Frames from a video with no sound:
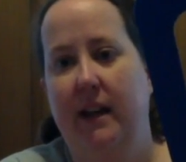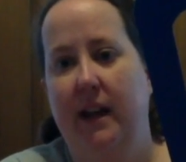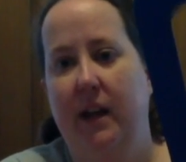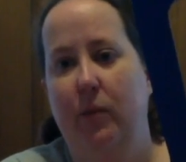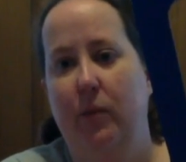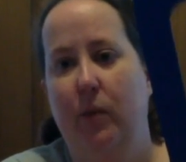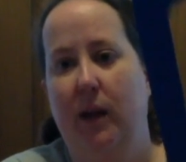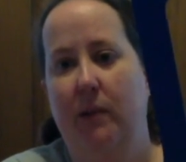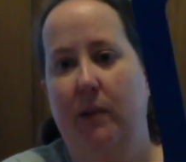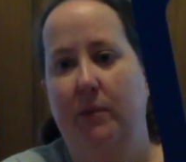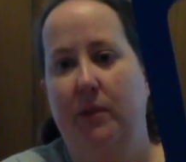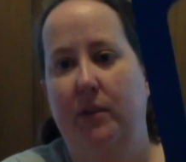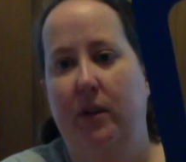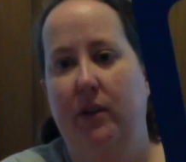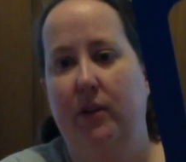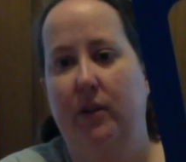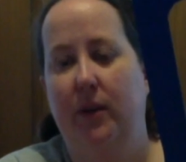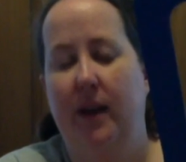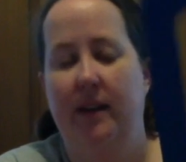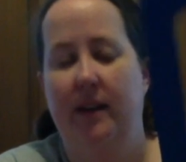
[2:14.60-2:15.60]
and Webs
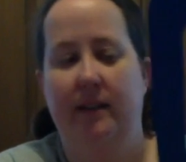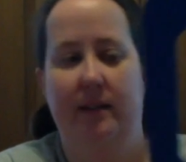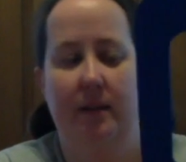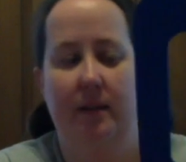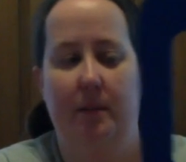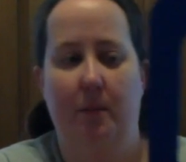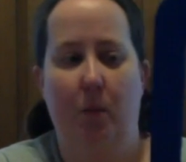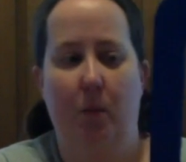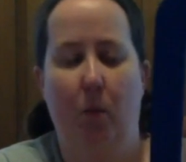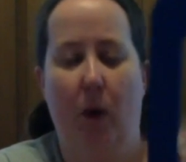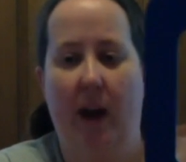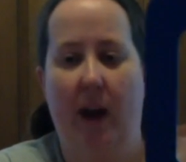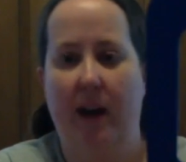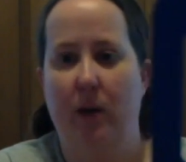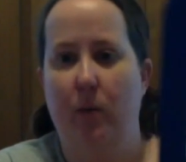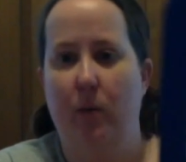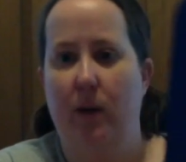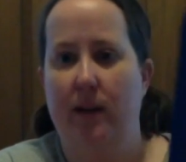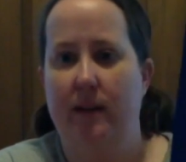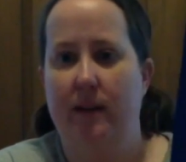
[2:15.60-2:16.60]
also has some
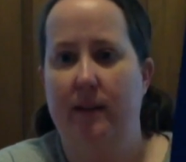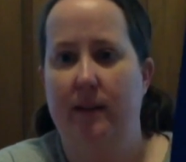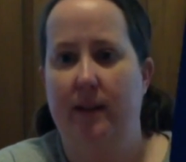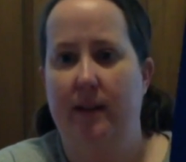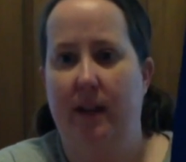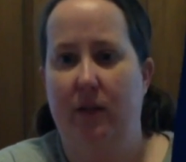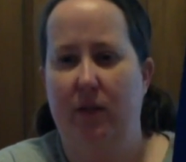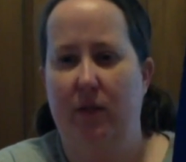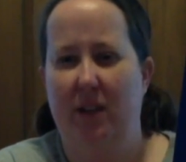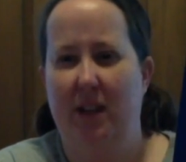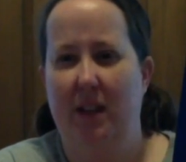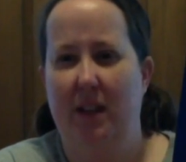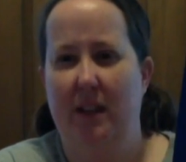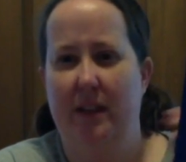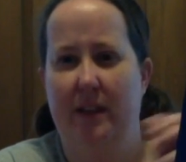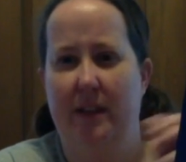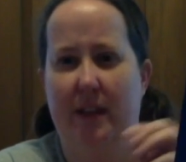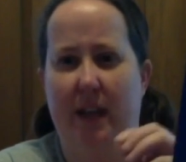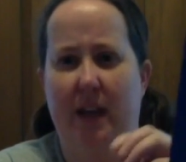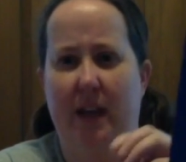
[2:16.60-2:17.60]
wire ones, like really
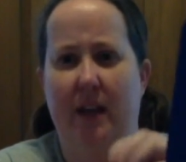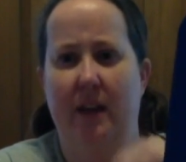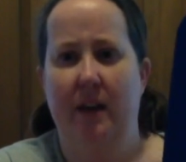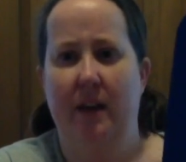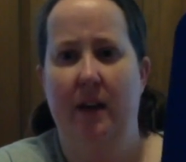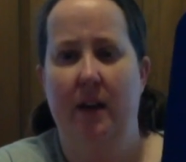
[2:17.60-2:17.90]
thick,